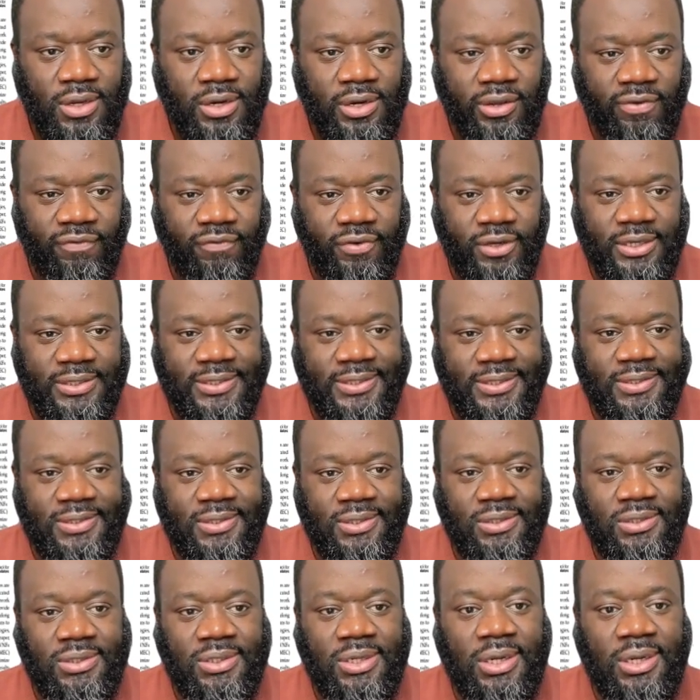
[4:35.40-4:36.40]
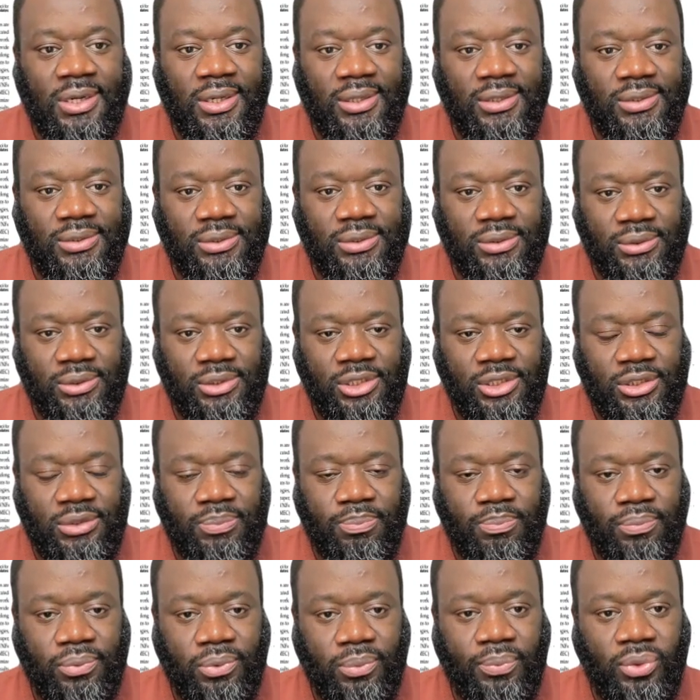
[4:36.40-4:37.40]
Levadius et al.
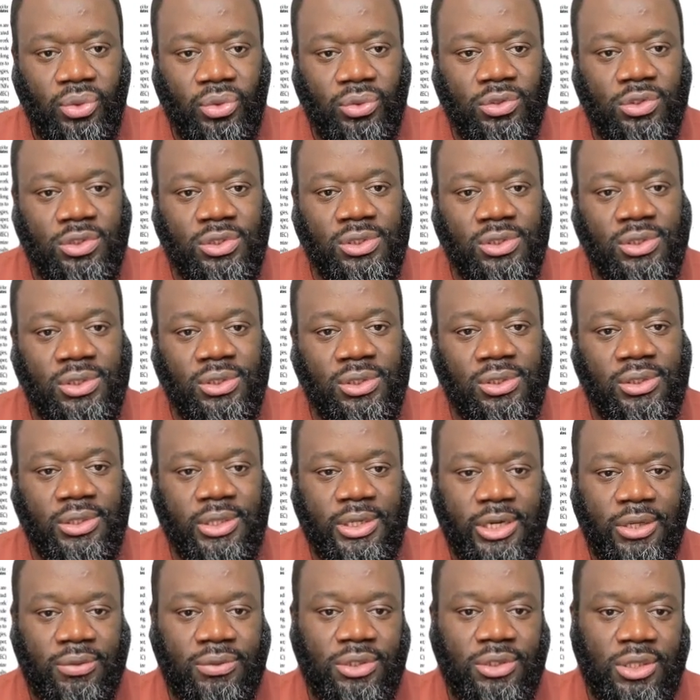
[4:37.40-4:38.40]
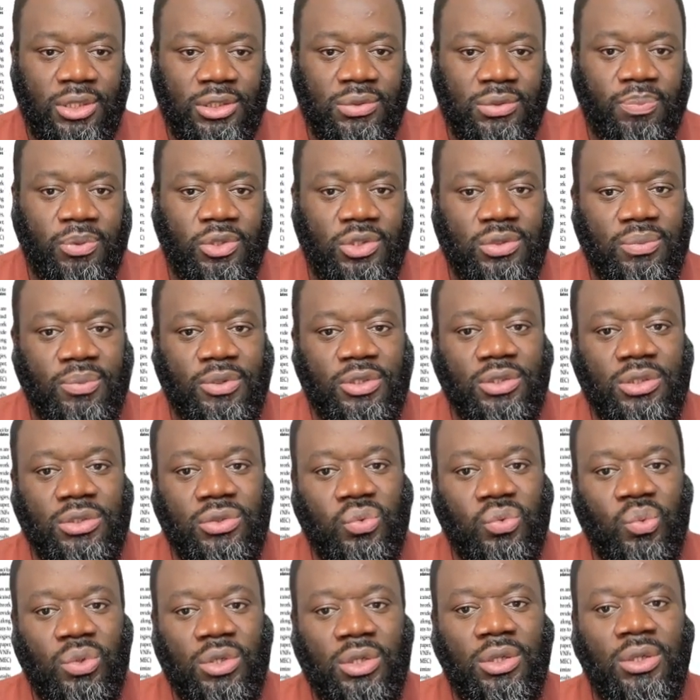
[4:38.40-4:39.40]
Did propose cloud edge placement
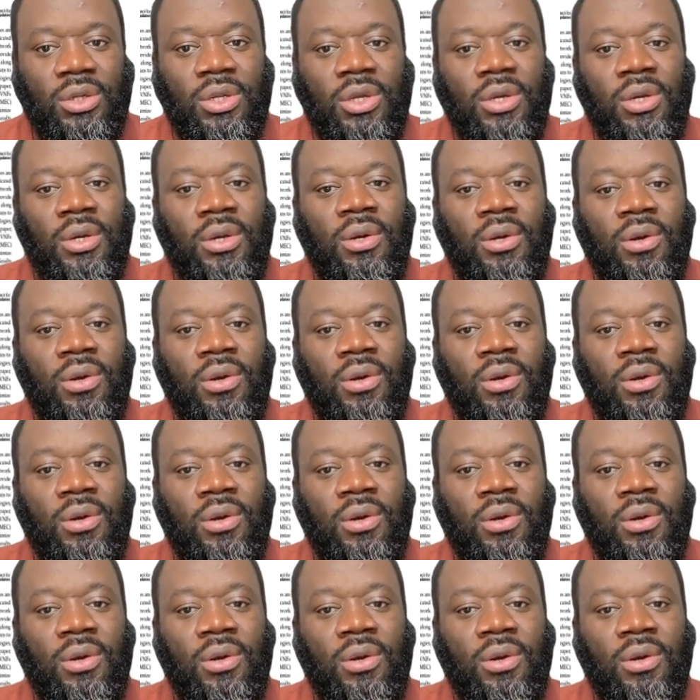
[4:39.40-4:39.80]
as well,